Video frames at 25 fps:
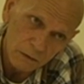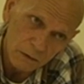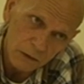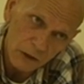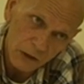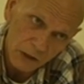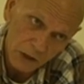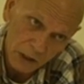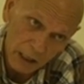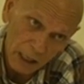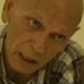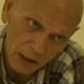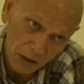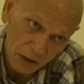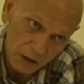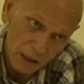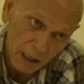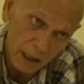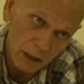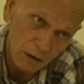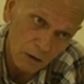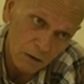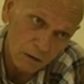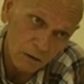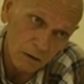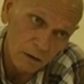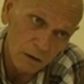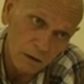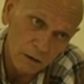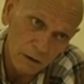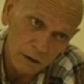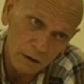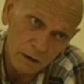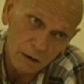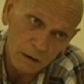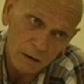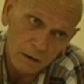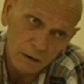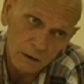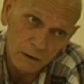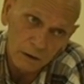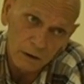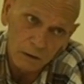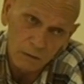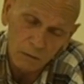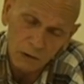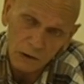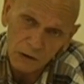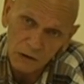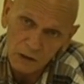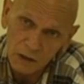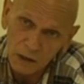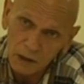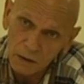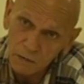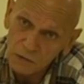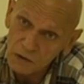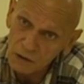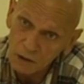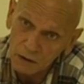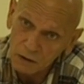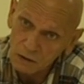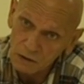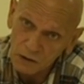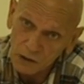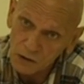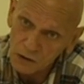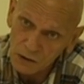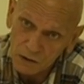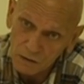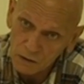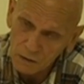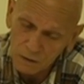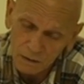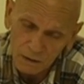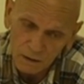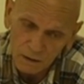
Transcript: discussed that on the what's name. So I just